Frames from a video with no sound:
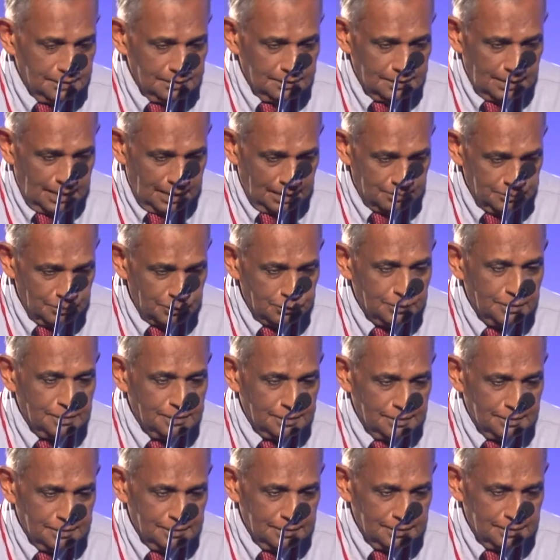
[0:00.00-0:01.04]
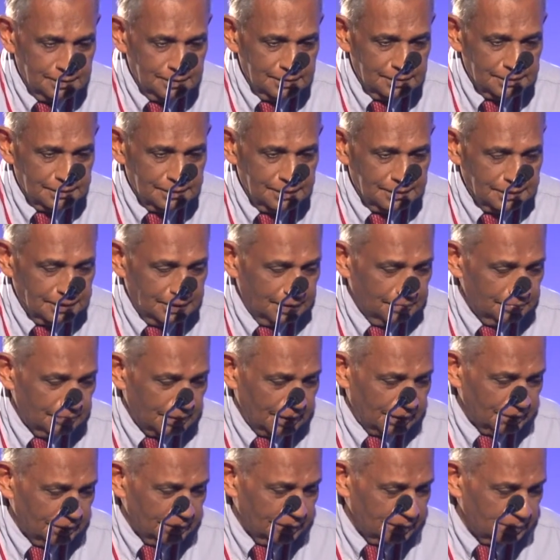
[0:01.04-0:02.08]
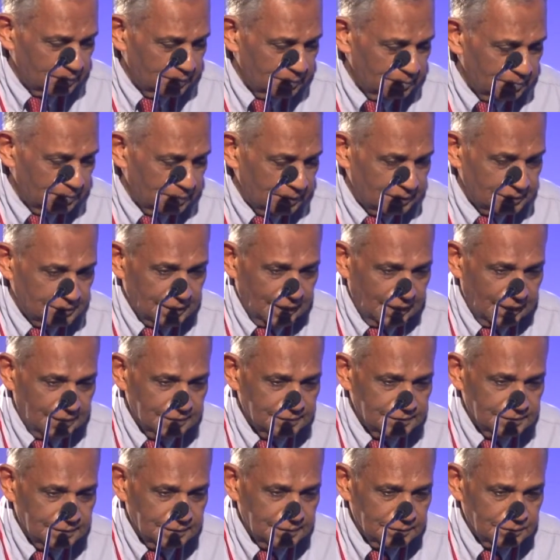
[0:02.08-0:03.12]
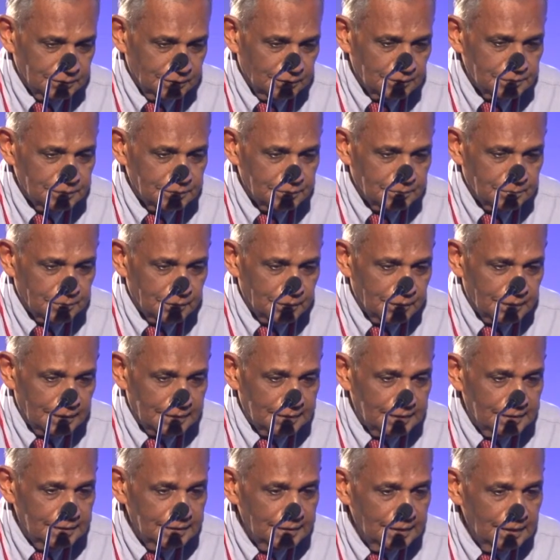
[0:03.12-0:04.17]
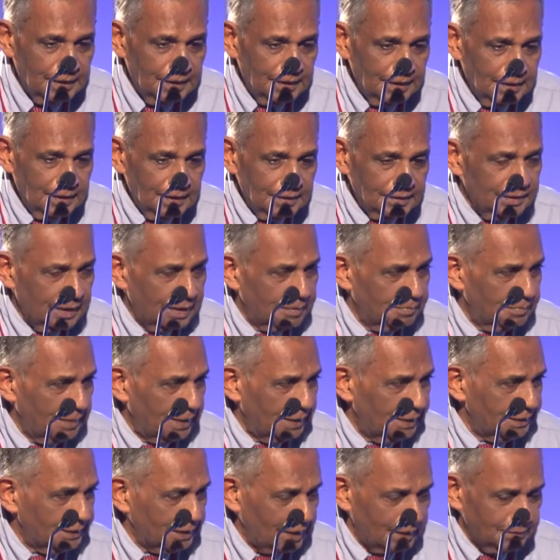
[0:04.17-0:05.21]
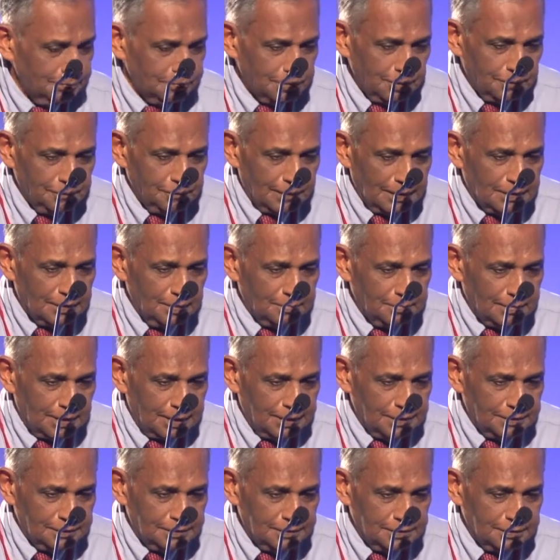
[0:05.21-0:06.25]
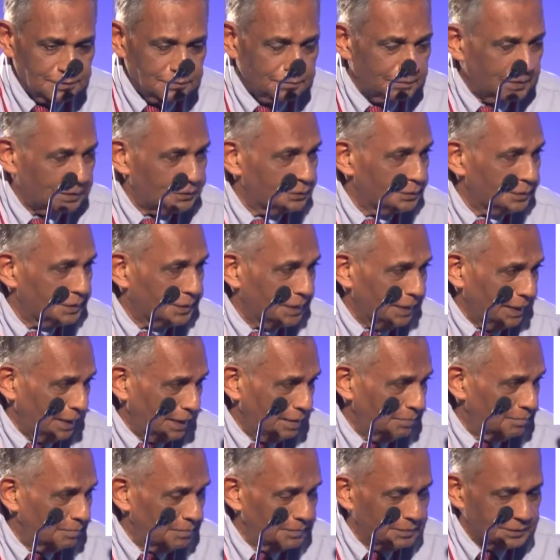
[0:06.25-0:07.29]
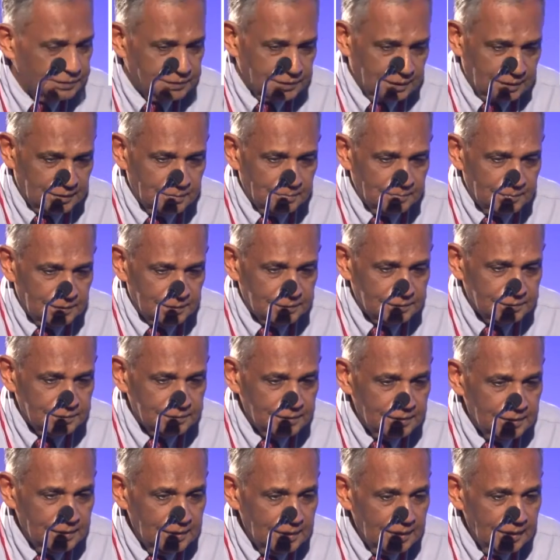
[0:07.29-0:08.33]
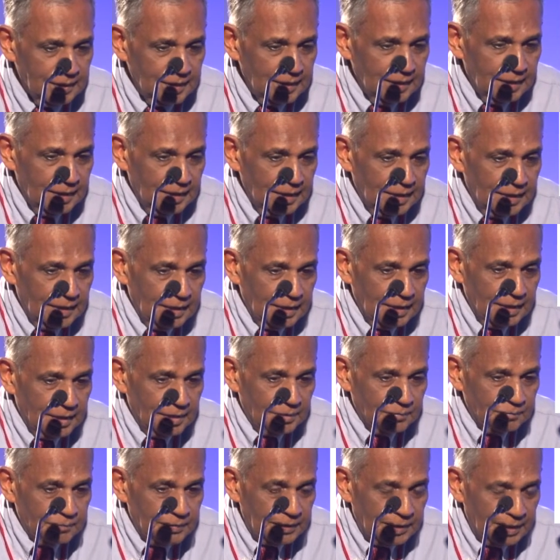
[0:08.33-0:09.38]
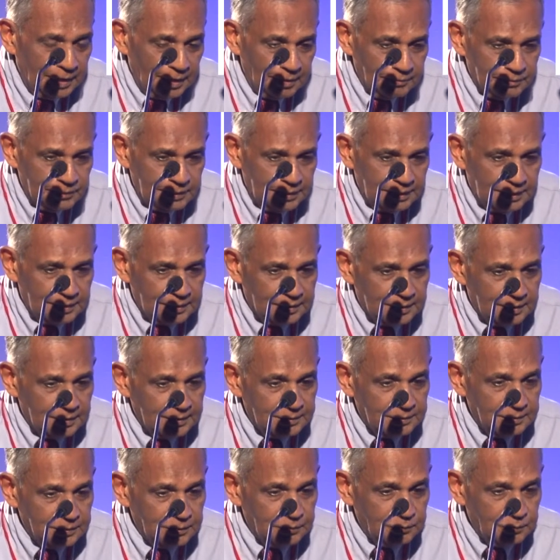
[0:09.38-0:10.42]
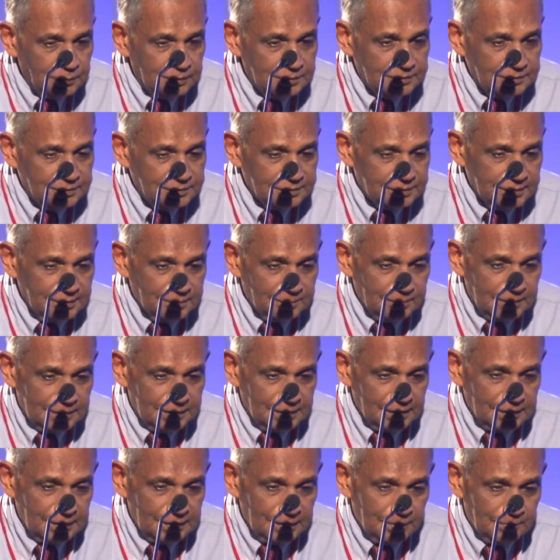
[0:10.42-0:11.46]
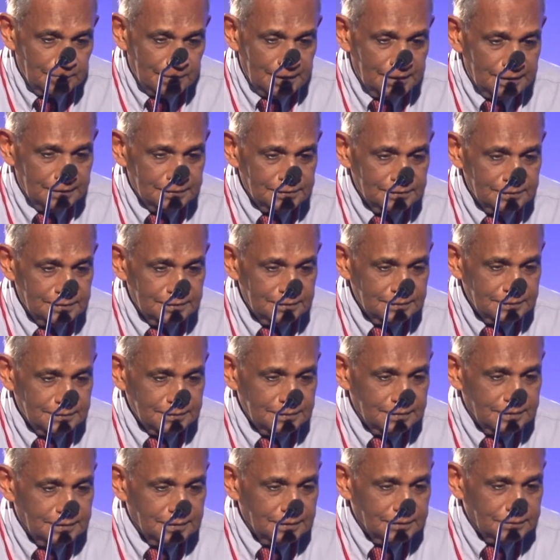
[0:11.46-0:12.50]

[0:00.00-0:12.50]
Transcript: I'm sure the team that the Honorable Minister has also provided, there are many types of agglomerations when you team settlements. We have the continuous urban agglomerations, the